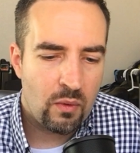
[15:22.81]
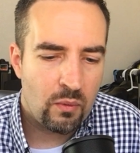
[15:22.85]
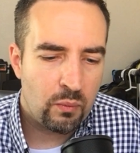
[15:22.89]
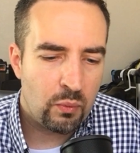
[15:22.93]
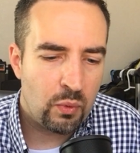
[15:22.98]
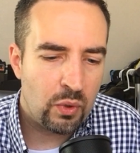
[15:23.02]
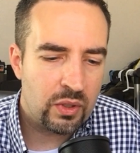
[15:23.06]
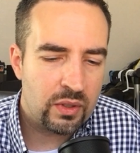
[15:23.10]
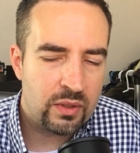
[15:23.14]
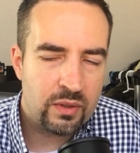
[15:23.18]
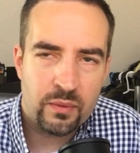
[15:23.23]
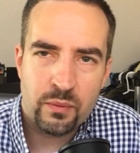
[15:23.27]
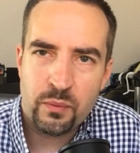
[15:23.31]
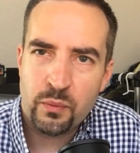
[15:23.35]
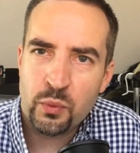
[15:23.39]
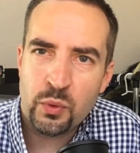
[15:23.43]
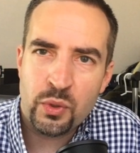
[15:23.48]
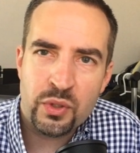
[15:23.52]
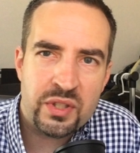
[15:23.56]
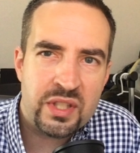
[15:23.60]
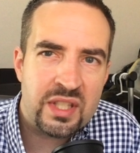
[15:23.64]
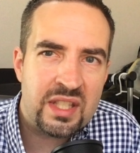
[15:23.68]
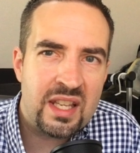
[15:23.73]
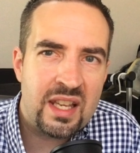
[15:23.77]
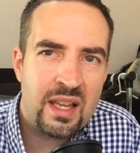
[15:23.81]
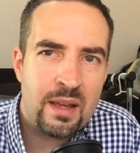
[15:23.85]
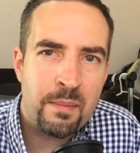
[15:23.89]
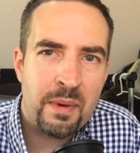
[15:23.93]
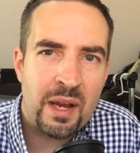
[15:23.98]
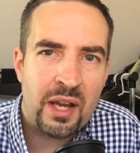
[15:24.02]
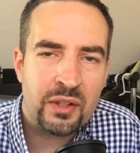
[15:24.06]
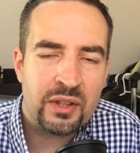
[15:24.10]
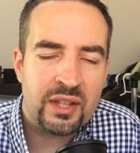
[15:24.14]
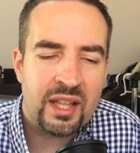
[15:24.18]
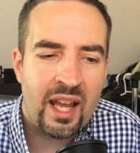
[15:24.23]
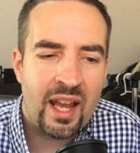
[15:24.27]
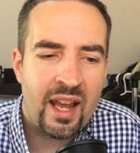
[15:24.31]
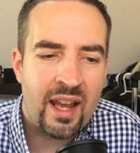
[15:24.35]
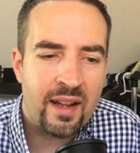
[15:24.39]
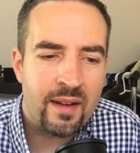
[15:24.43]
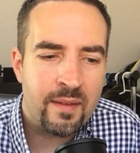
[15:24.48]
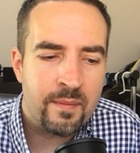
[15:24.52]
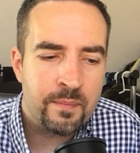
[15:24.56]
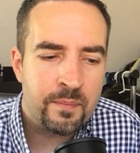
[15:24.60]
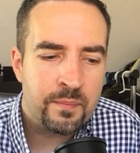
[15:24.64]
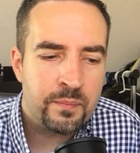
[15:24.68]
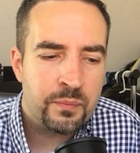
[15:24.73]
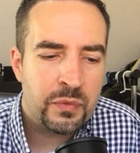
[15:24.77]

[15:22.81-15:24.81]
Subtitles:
We'll see about that.